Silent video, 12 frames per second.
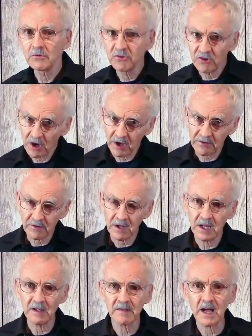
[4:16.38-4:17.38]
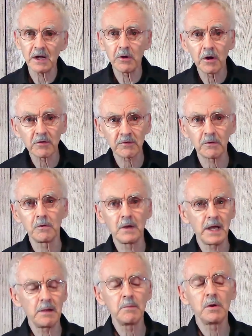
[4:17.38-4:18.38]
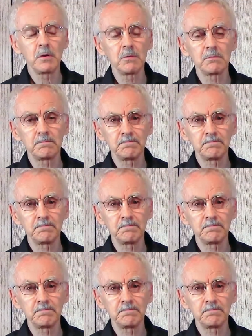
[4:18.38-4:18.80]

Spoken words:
just as I also am known.